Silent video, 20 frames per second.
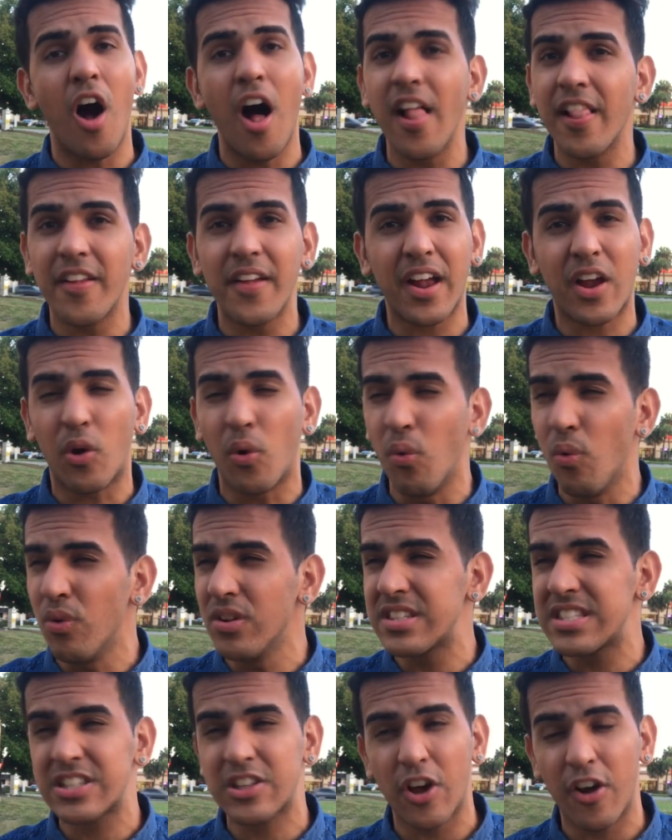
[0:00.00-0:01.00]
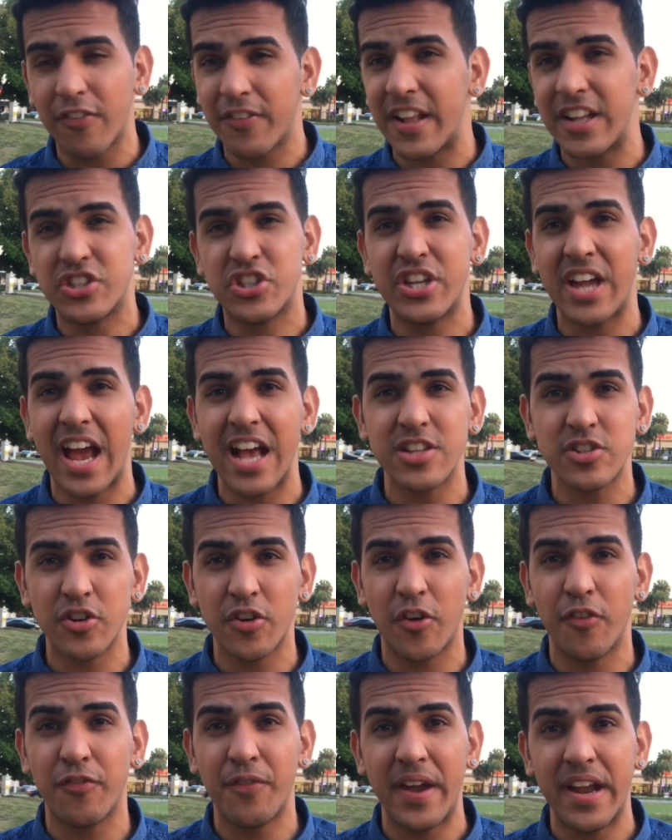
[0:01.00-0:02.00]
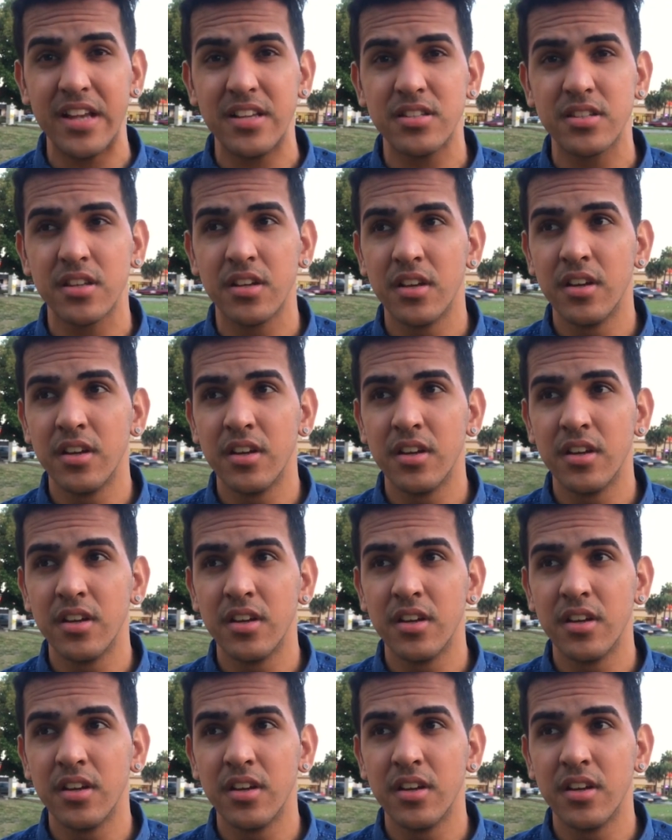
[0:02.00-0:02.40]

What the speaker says: all that cool stuff that she has on her face.